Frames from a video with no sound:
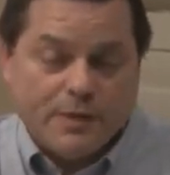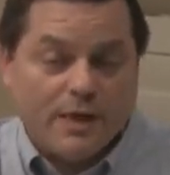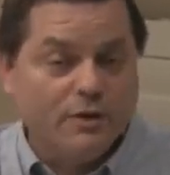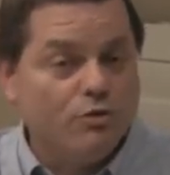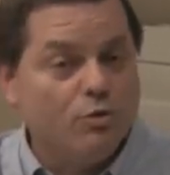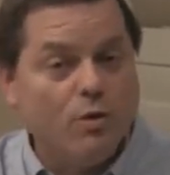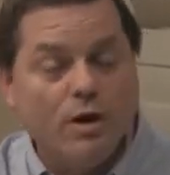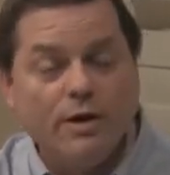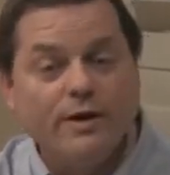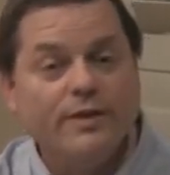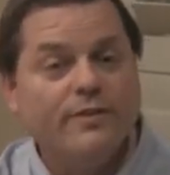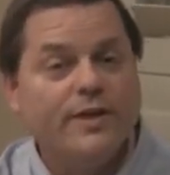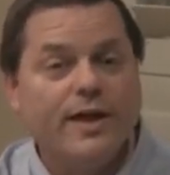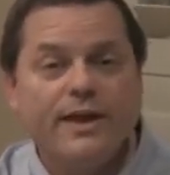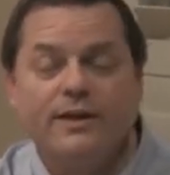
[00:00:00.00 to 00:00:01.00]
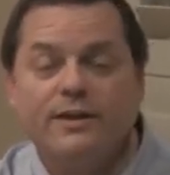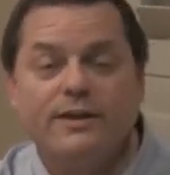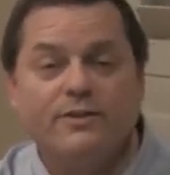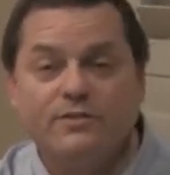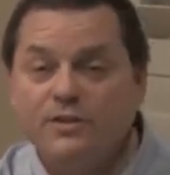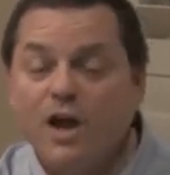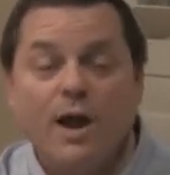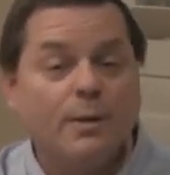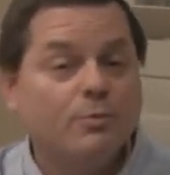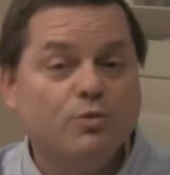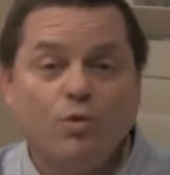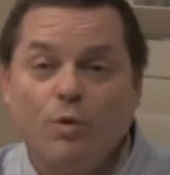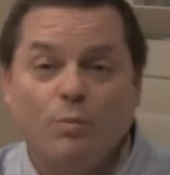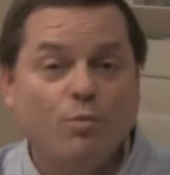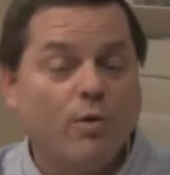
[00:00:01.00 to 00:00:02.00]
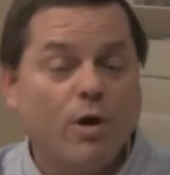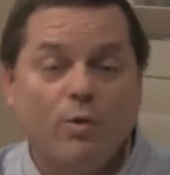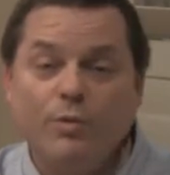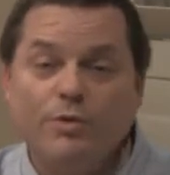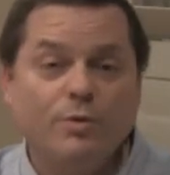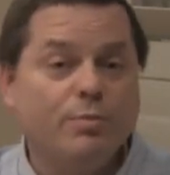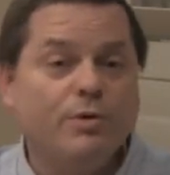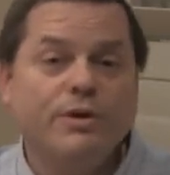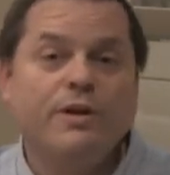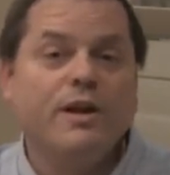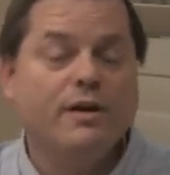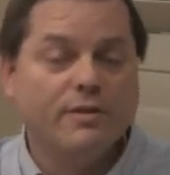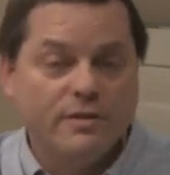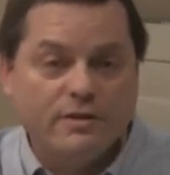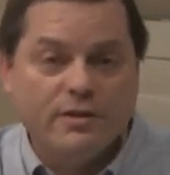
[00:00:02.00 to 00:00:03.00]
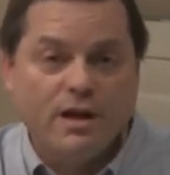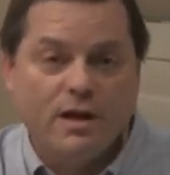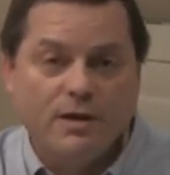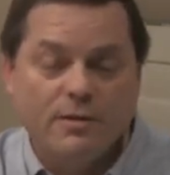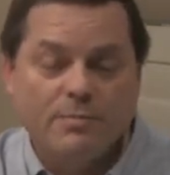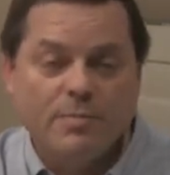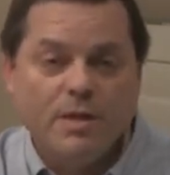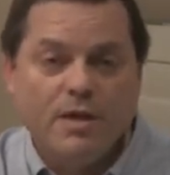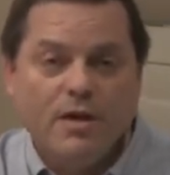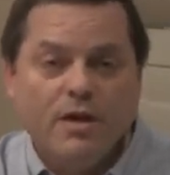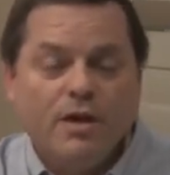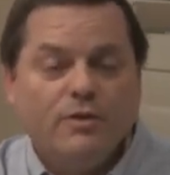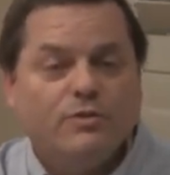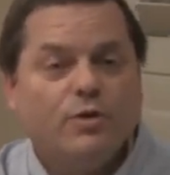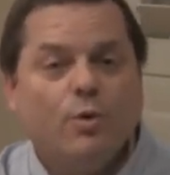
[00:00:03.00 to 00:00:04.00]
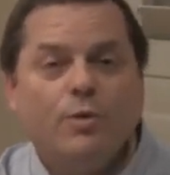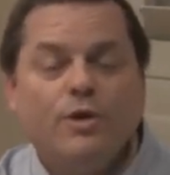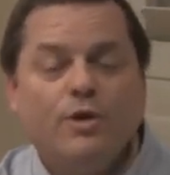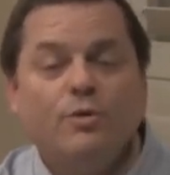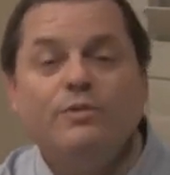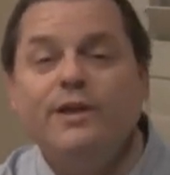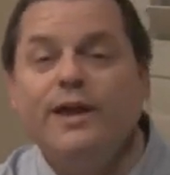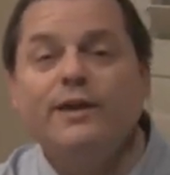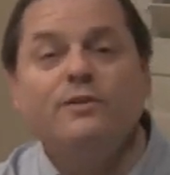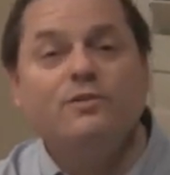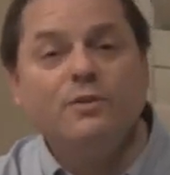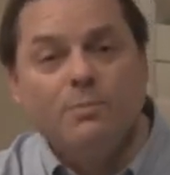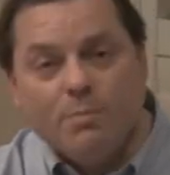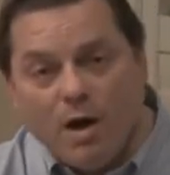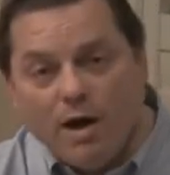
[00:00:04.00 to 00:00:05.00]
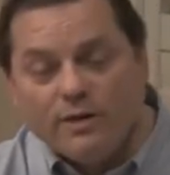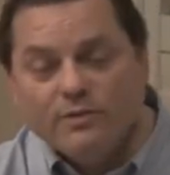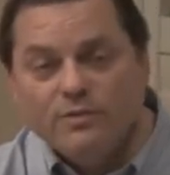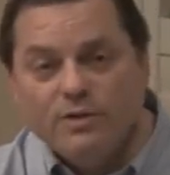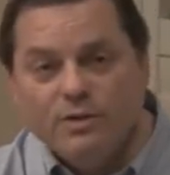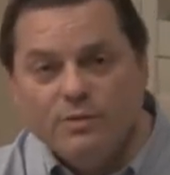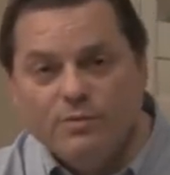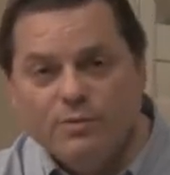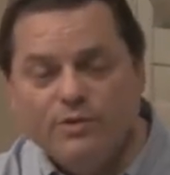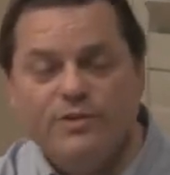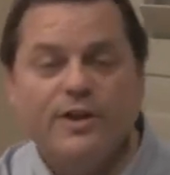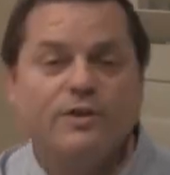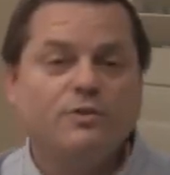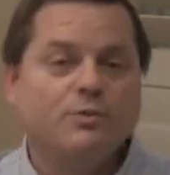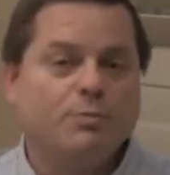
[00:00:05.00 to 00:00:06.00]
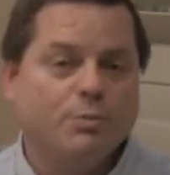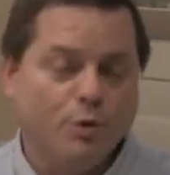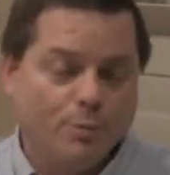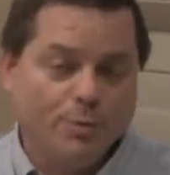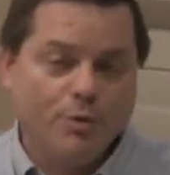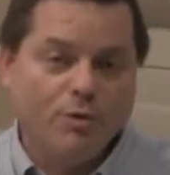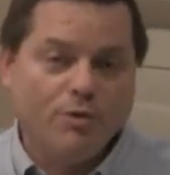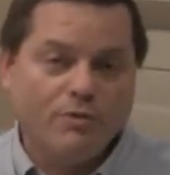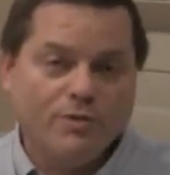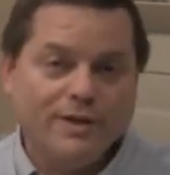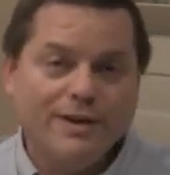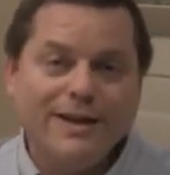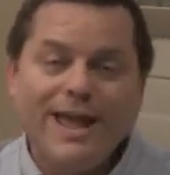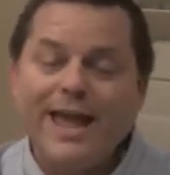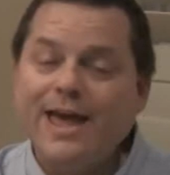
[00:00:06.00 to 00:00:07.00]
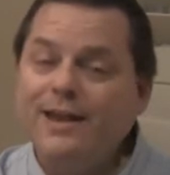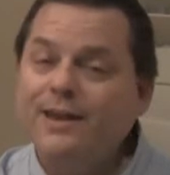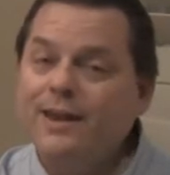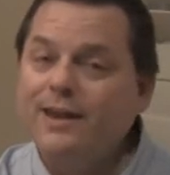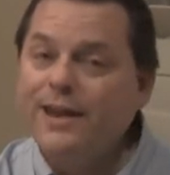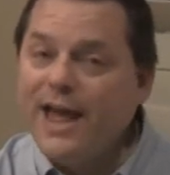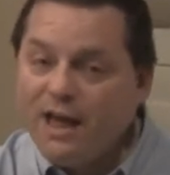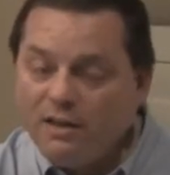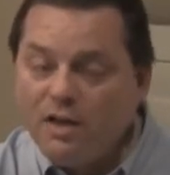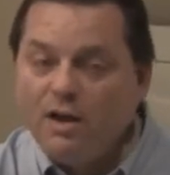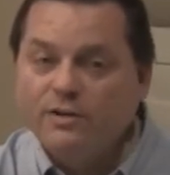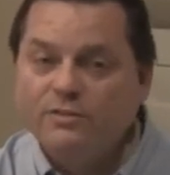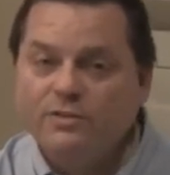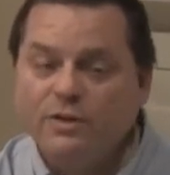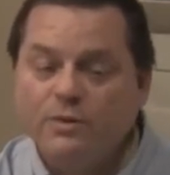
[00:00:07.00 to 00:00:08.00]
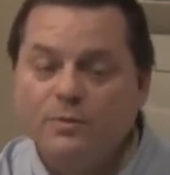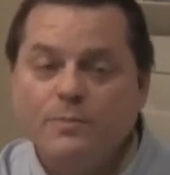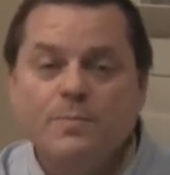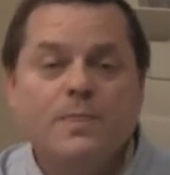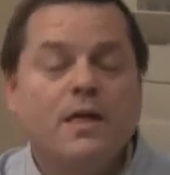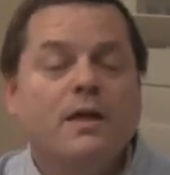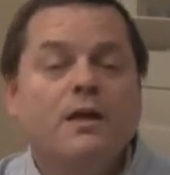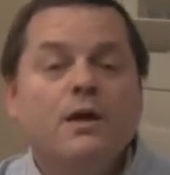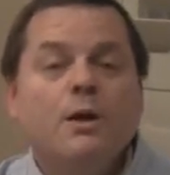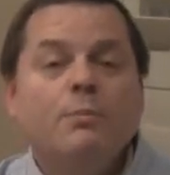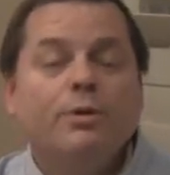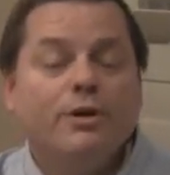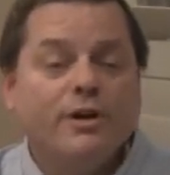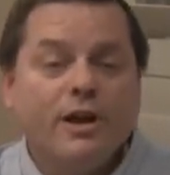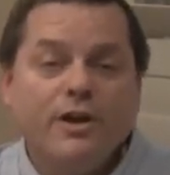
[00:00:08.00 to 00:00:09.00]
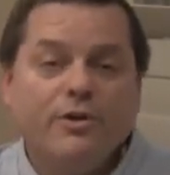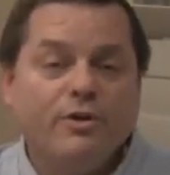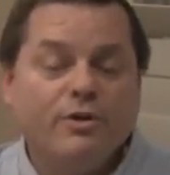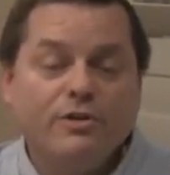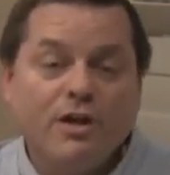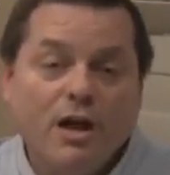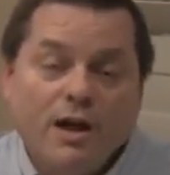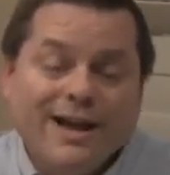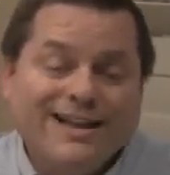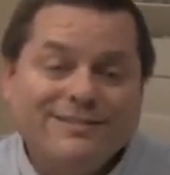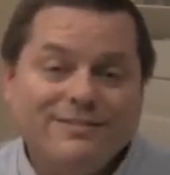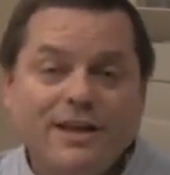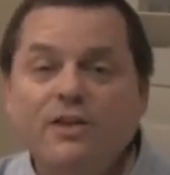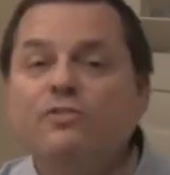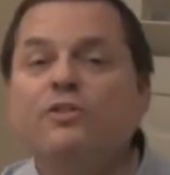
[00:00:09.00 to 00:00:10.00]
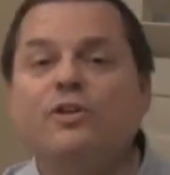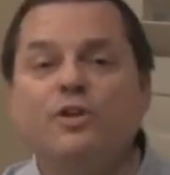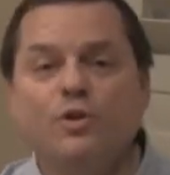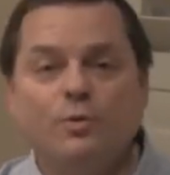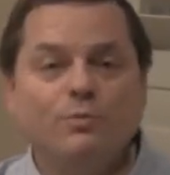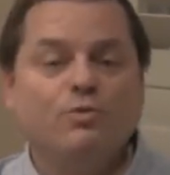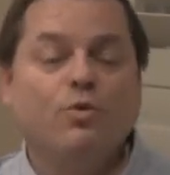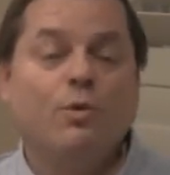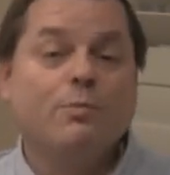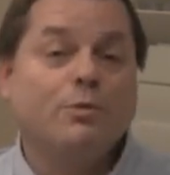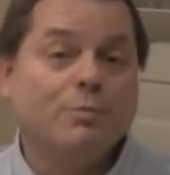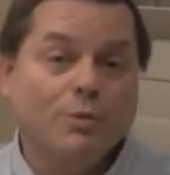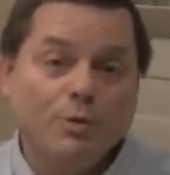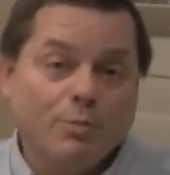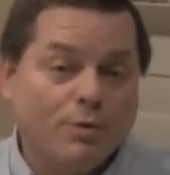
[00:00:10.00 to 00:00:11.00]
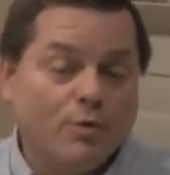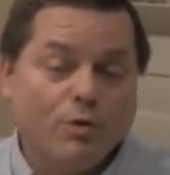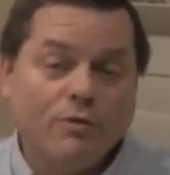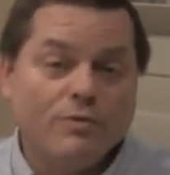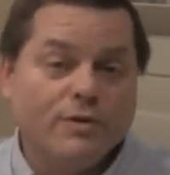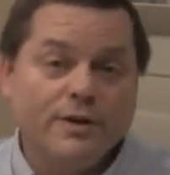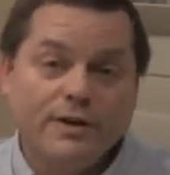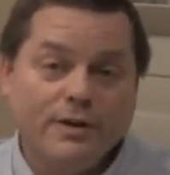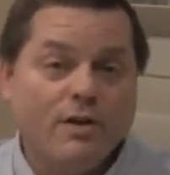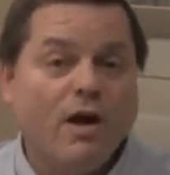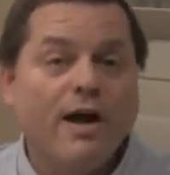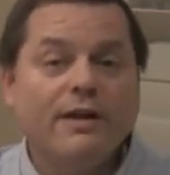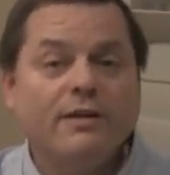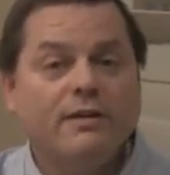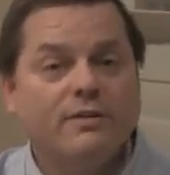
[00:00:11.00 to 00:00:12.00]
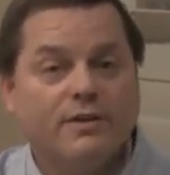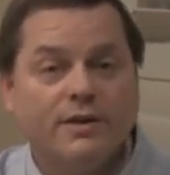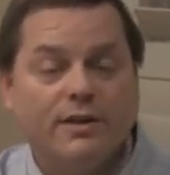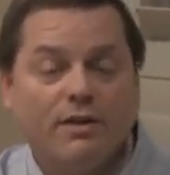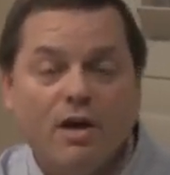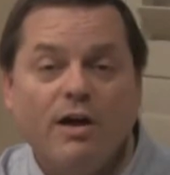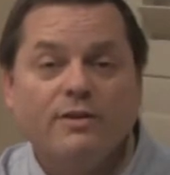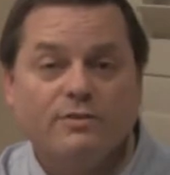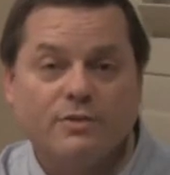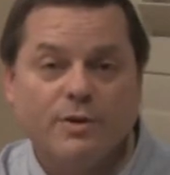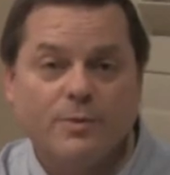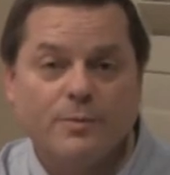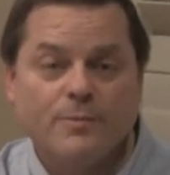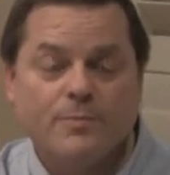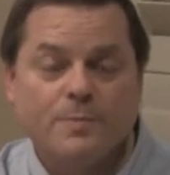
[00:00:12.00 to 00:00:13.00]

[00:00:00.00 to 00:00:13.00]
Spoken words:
a drug that is not absorbed well when you put it under the tongue. So when you take a Suboxone, which has buprenorphine and naloxone, put it under your tongue, essentially you absorb the buprenorphine and not the naloxone.